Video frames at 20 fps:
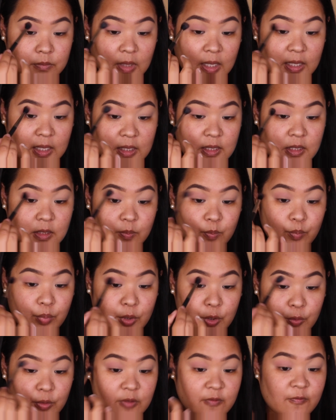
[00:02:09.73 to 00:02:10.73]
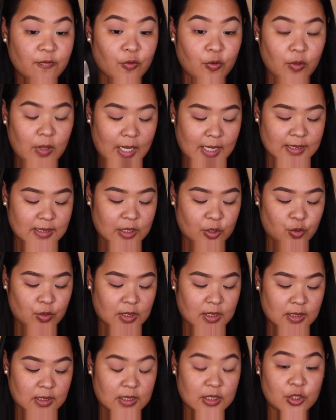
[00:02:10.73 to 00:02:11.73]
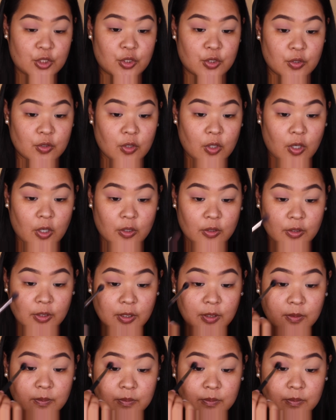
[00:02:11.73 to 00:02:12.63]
and it's beautiful as a transition color.